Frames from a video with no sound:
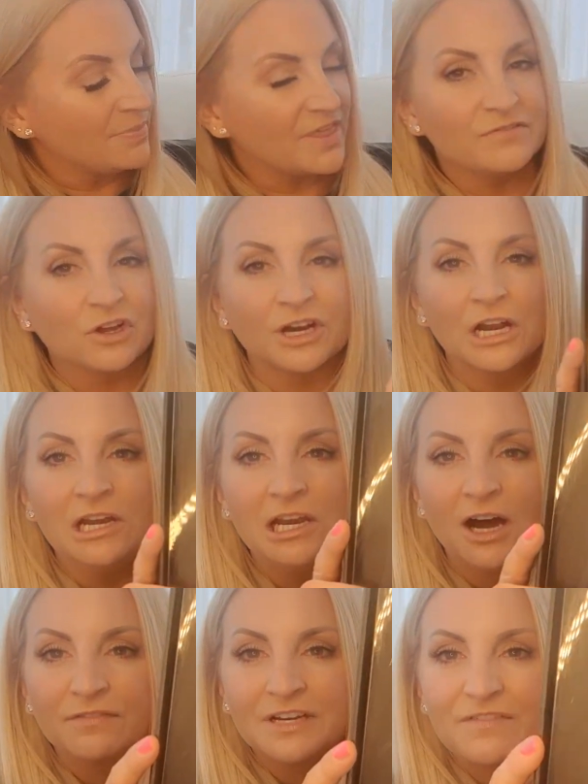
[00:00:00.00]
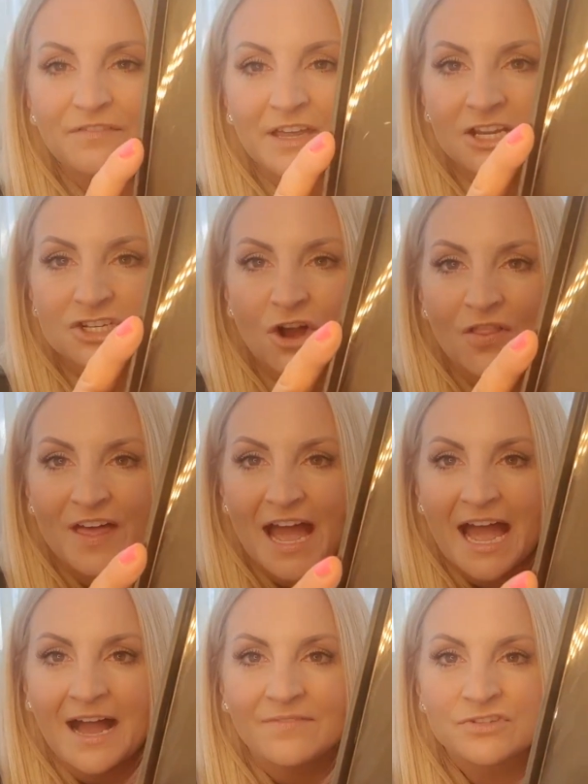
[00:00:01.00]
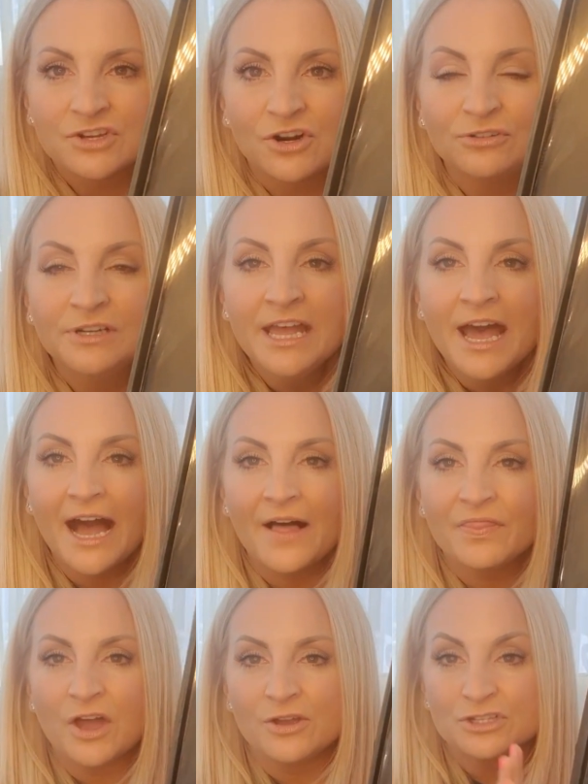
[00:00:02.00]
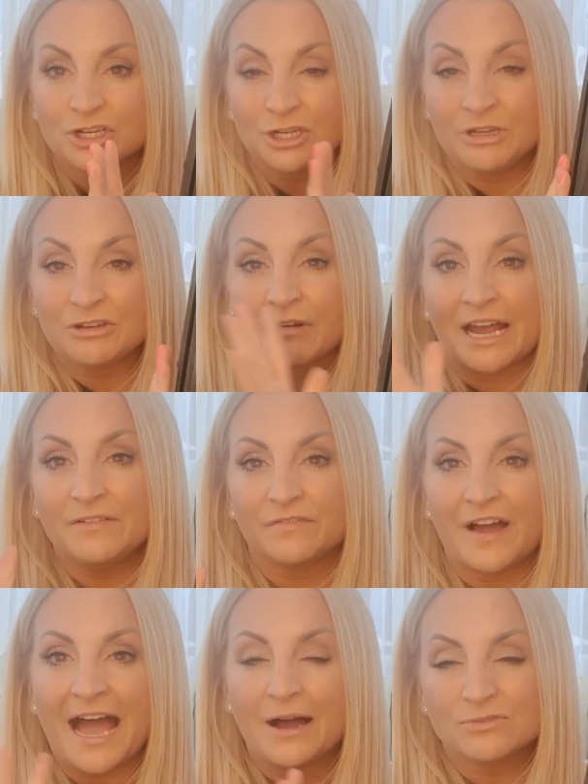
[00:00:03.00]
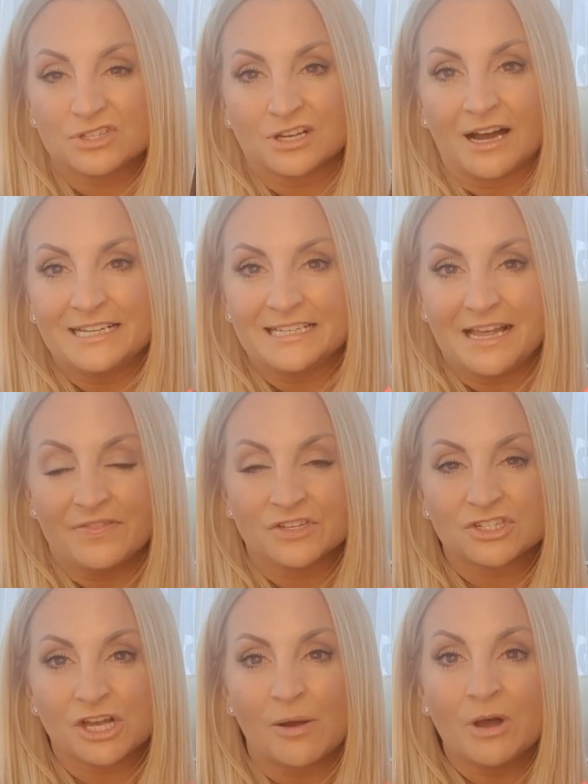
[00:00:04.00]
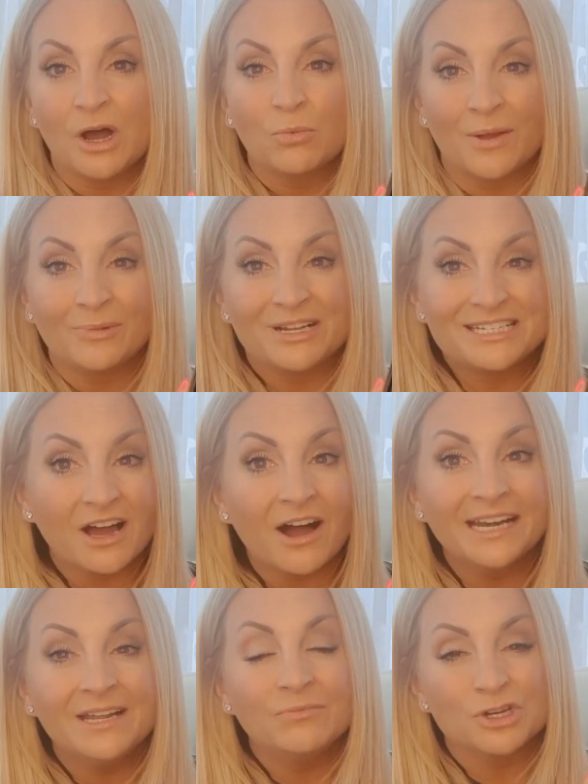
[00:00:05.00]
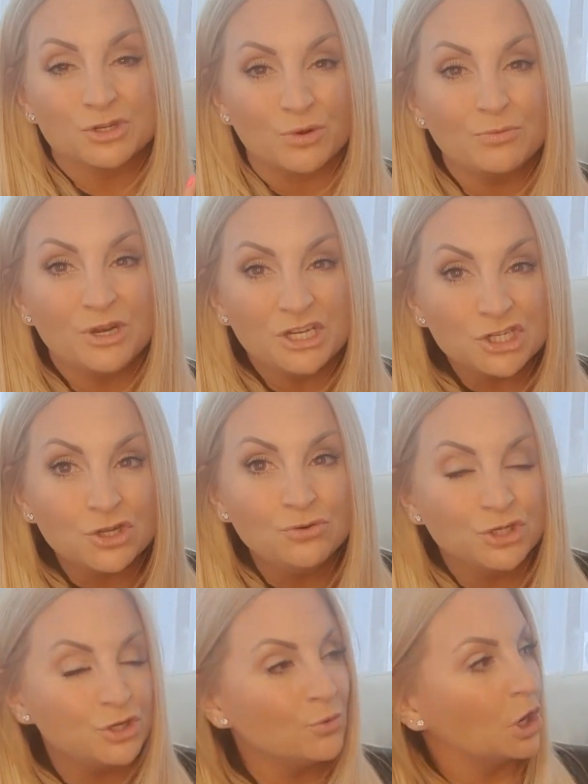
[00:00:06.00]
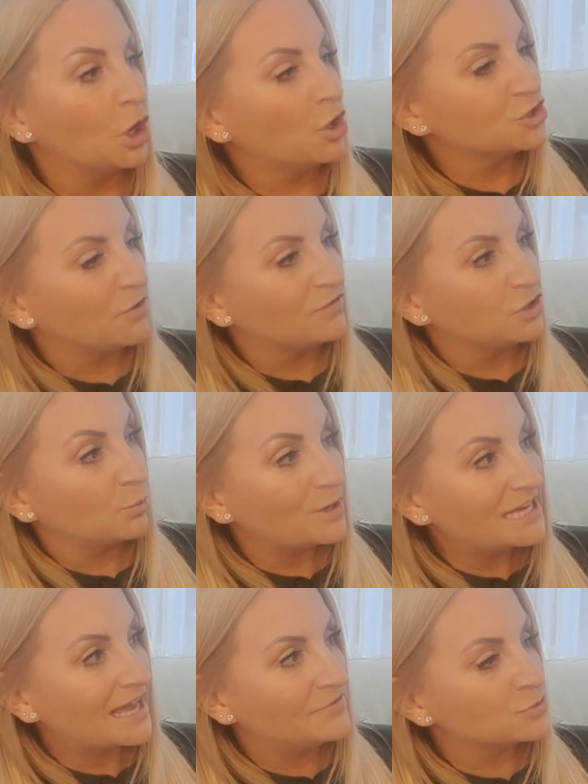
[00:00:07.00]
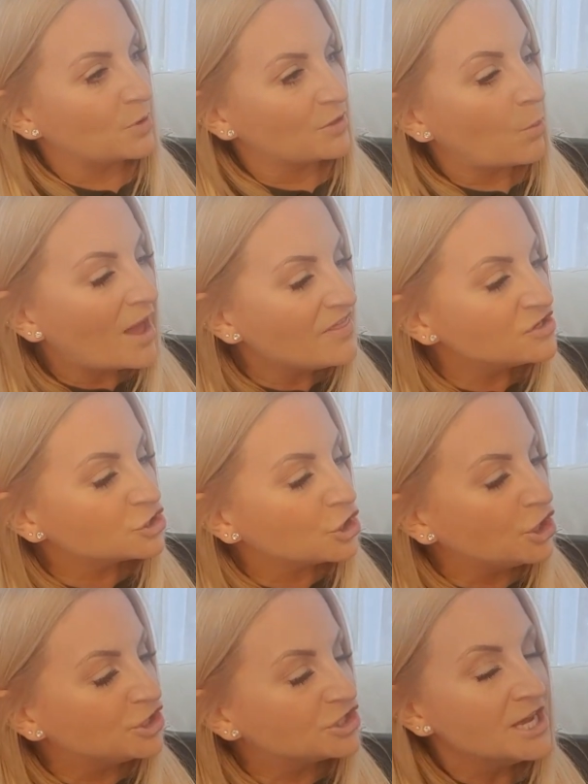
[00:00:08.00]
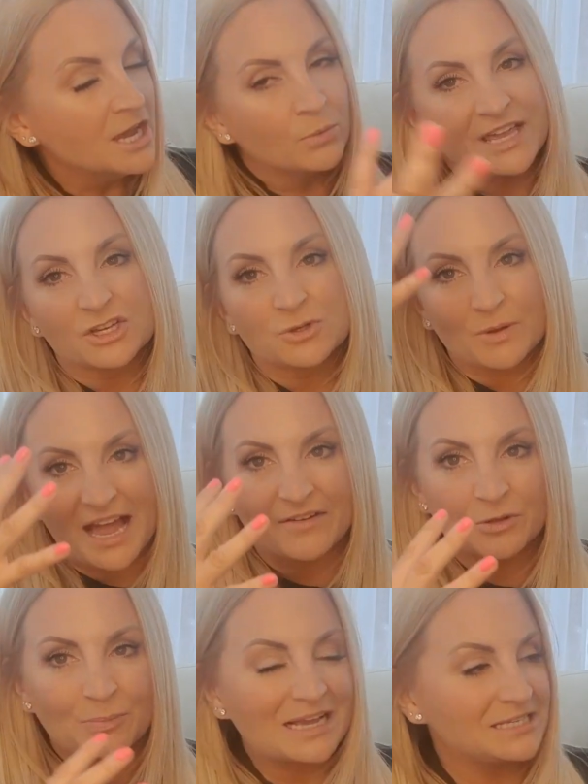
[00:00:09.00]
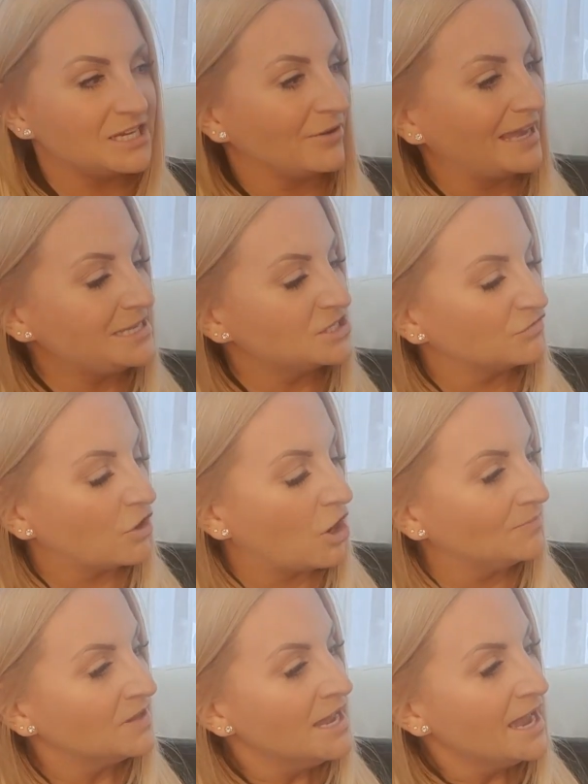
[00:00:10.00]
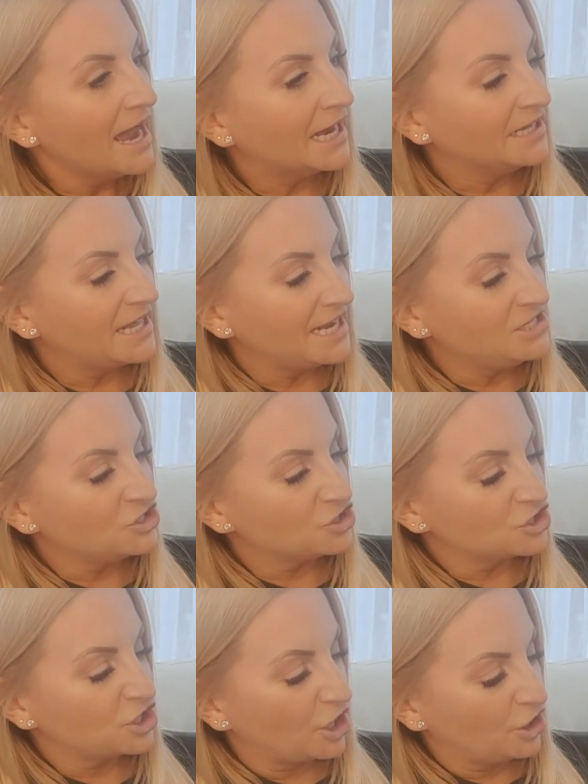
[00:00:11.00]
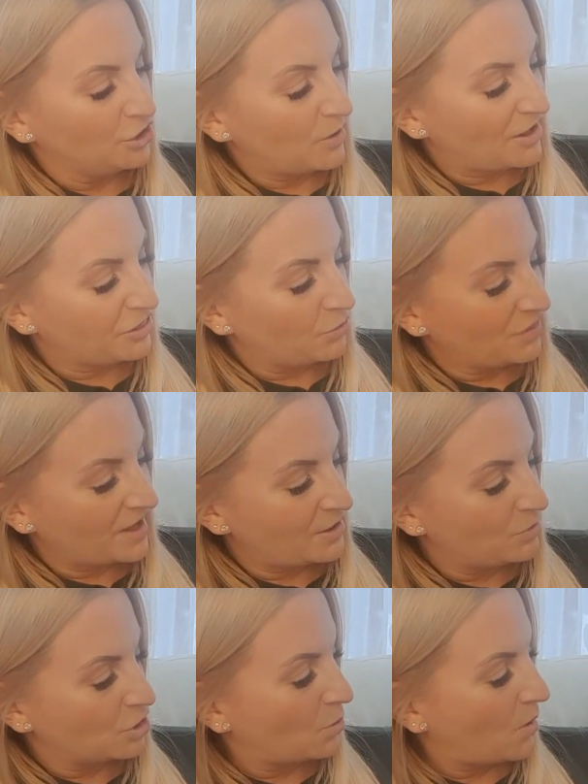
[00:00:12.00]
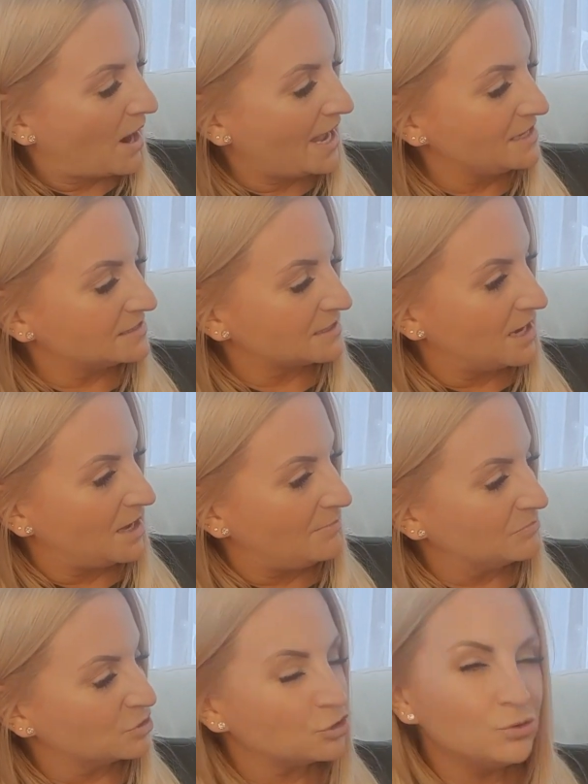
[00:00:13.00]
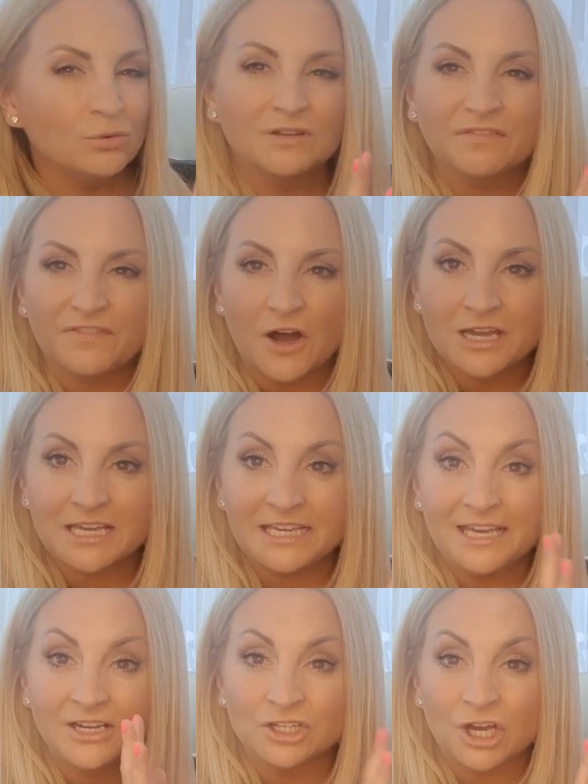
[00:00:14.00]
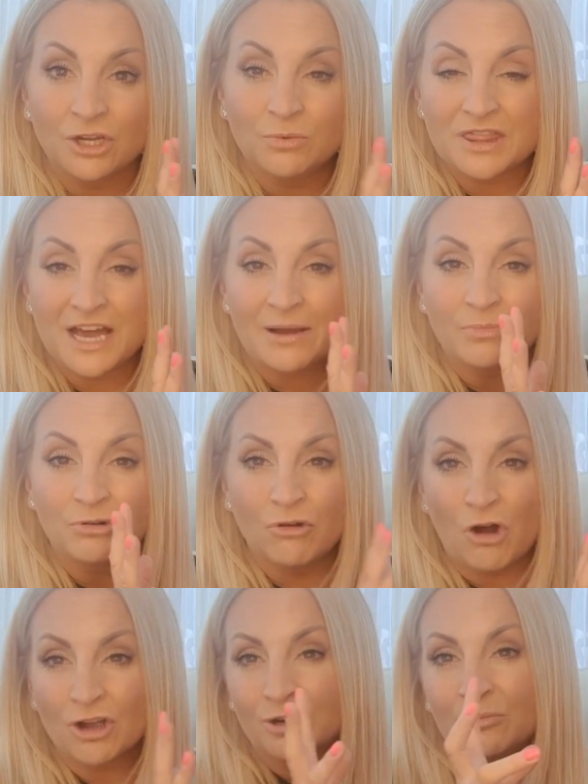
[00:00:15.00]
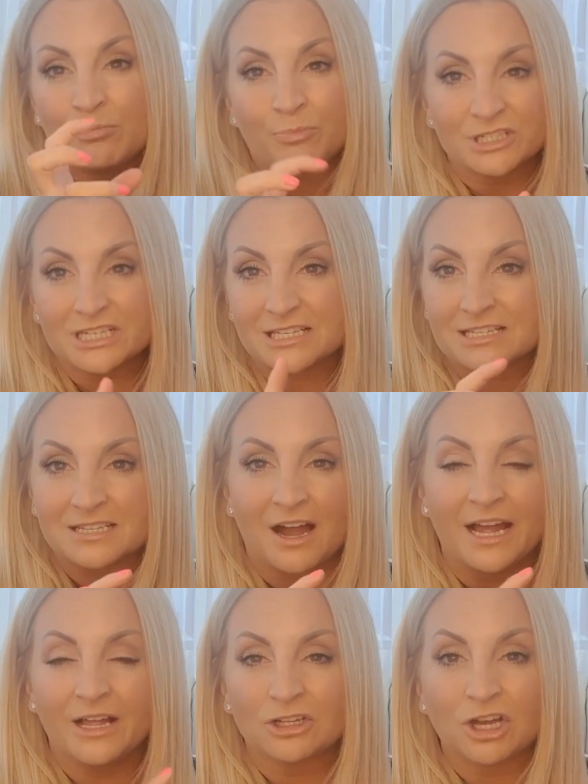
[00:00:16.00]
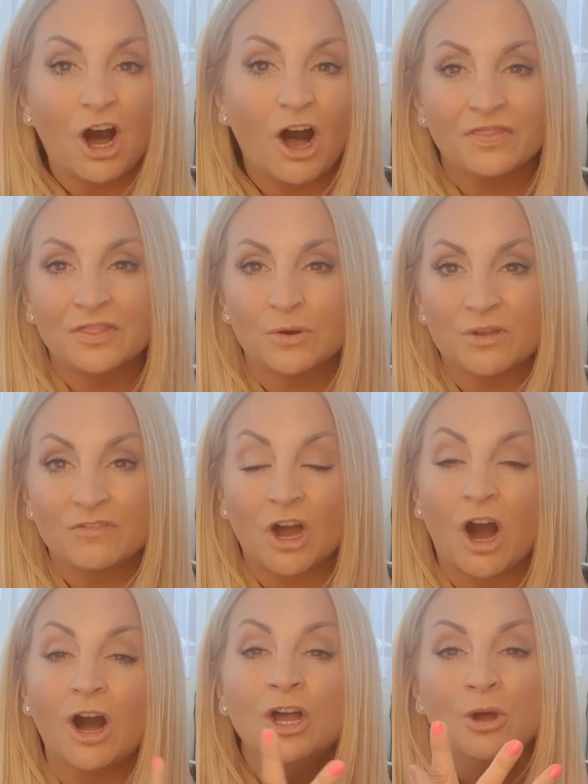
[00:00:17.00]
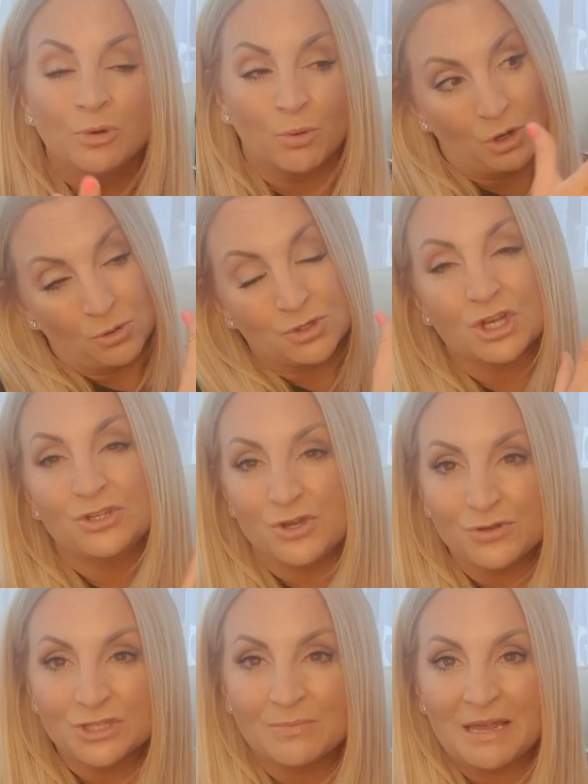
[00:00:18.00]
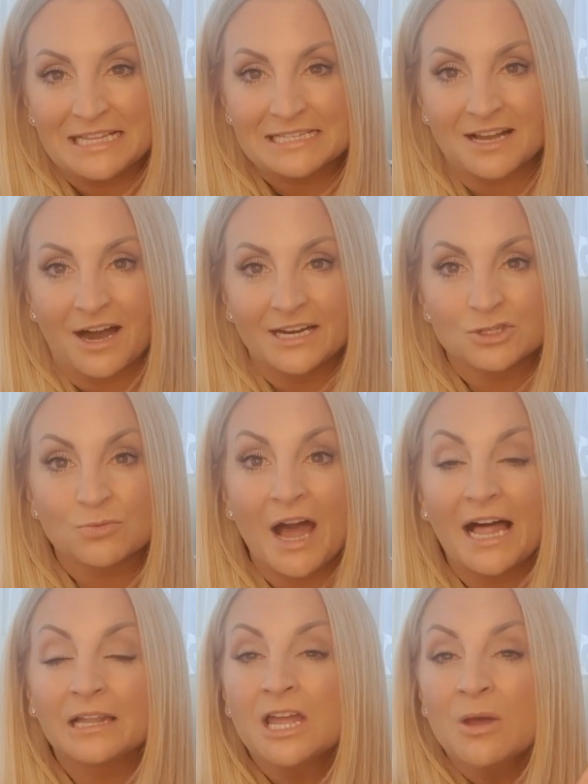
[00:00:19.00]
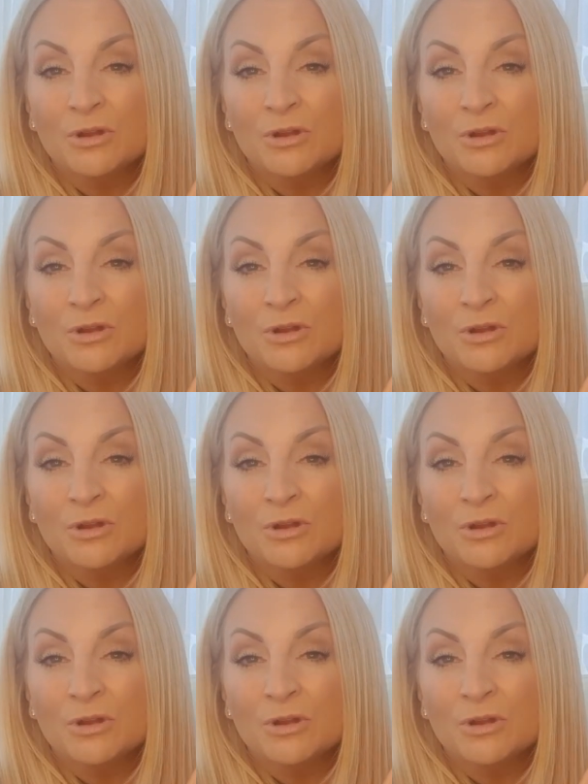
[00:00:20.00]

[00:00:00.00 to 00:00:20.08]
They've got a lovely finish on the handle, and those are going to be great for outside in the summer when we're dining, which we do a lot of at the weekends when the weather's good, because we have the patio heater on. And they just go, I thought they were quite cool and funky, and go with that Moroccan Buddha style garden that we've got, but we'll also use them inside as well.